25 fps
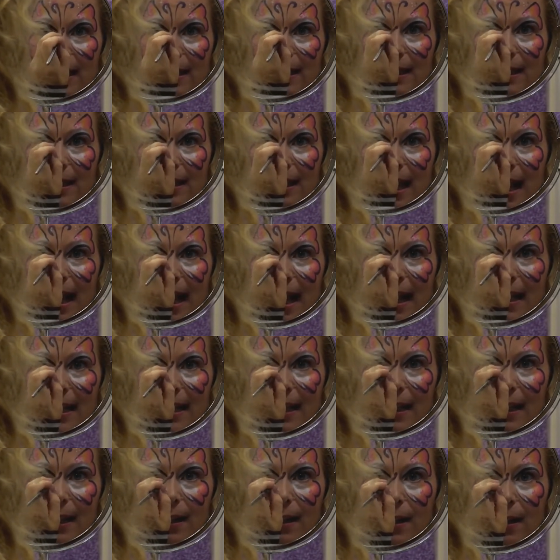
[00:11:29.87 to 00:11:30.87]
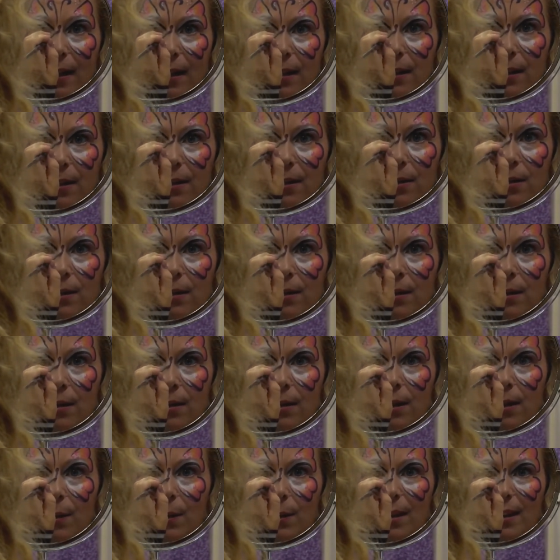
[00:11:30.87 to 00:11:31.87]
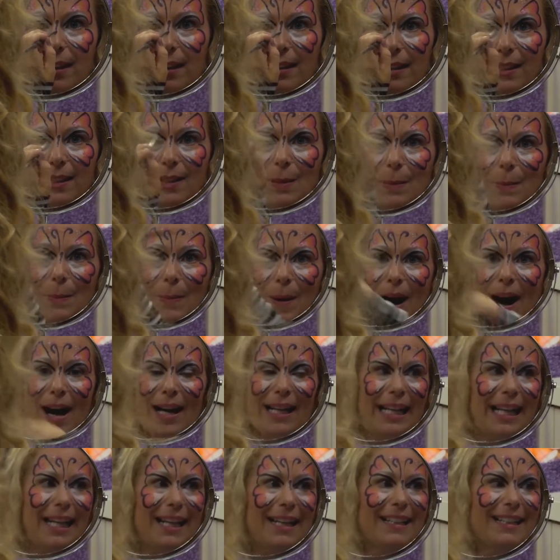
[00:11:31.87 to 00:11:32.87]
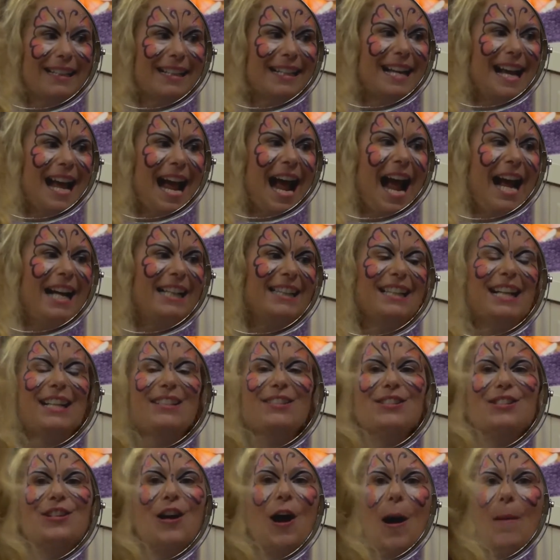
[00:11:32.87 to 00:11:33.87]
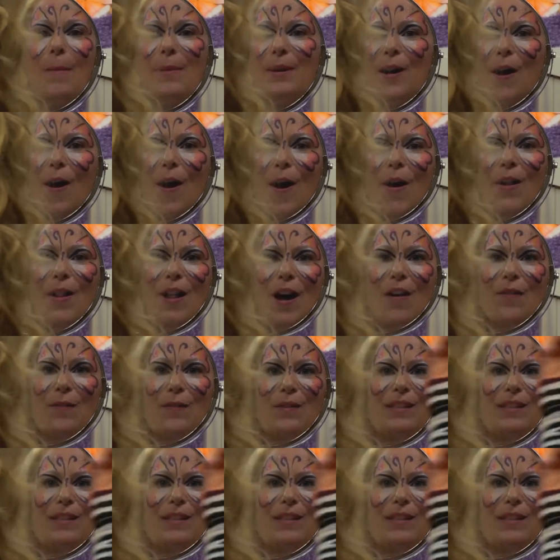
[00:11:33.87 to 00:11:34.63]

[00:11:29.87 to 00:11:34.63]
little head here with a little body. And let's top it all off